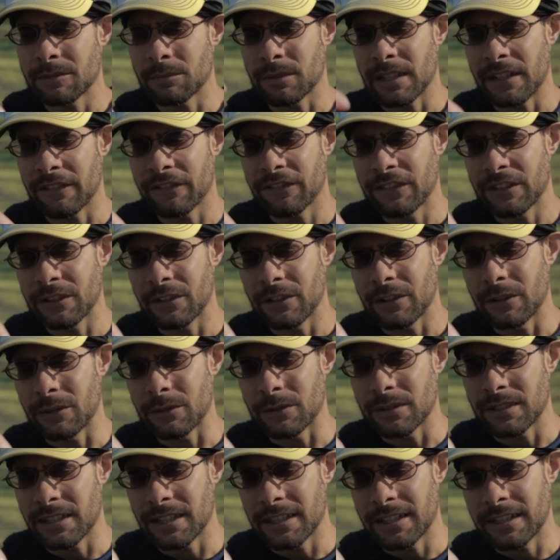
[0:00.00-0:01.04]
when I feel
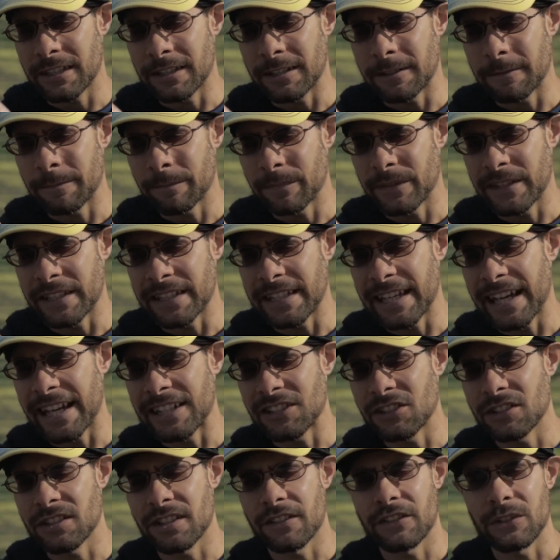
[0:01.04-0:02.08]
those the
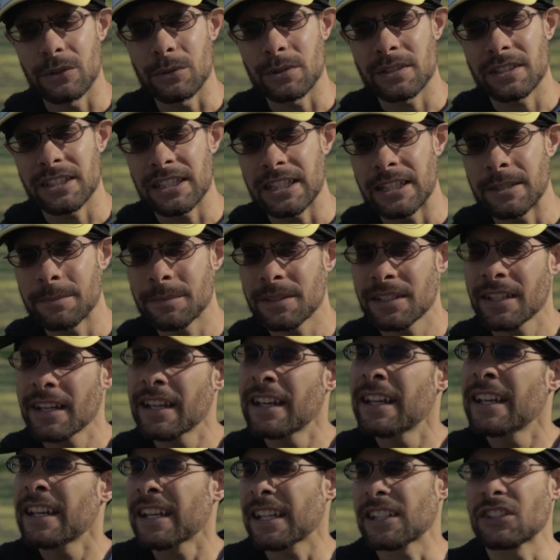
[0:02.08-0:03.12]
edges of those seams,
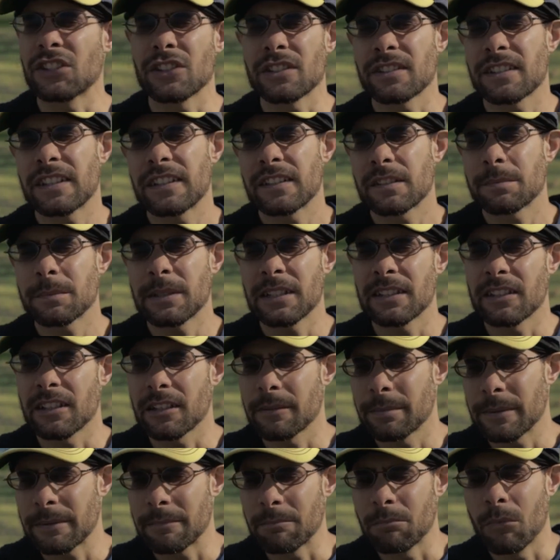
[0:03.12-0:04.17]
it just gives me a little
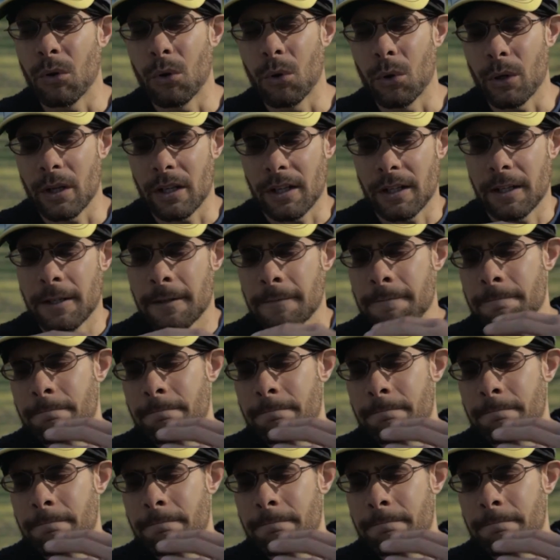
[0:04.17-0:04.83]
bit more